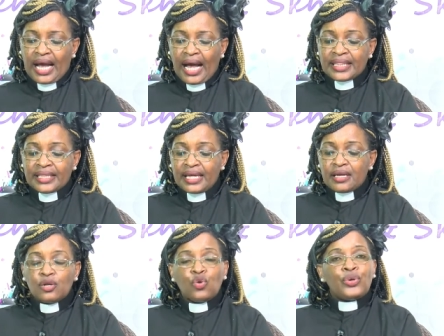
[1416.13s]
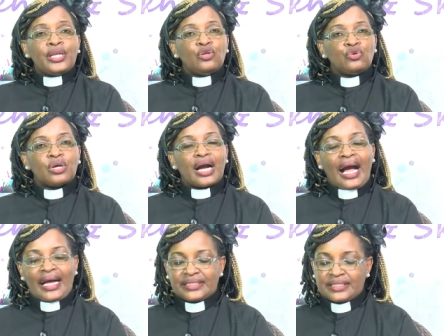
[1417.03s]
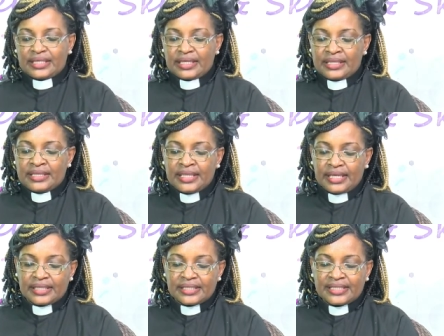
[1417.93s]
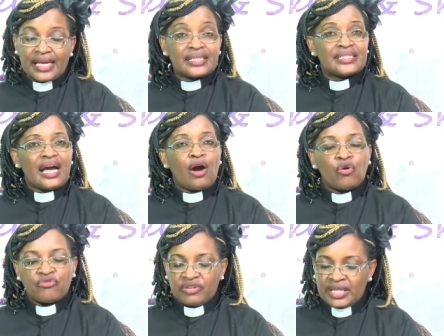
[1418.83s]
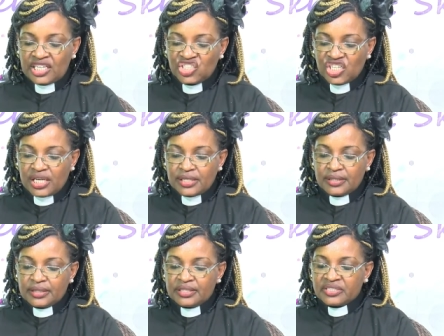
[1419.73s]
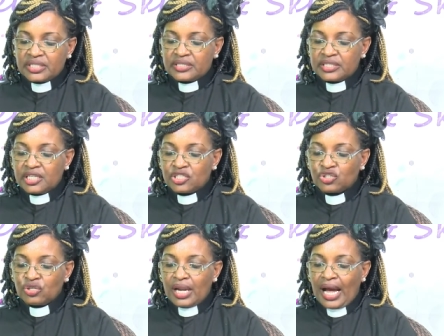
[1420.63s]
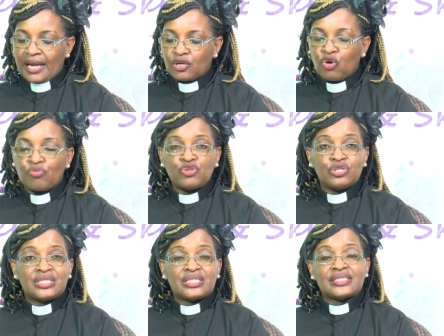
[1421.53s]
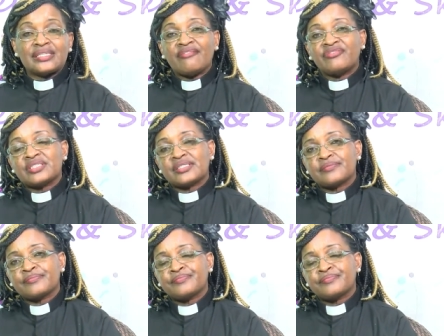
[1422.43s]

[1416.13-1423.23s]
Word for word: And then we look at the sector of leisure, recreation, and community service.